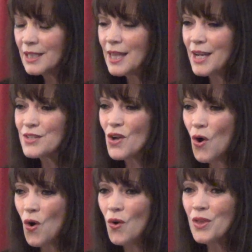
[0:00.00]
that is
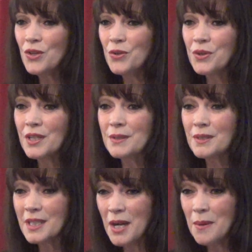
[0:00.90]
all that you can
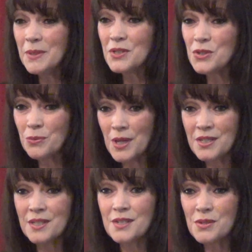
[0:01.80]
come into
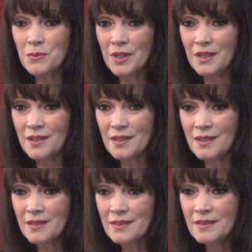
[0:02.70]
resonance with
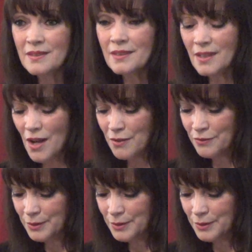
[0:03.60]
love.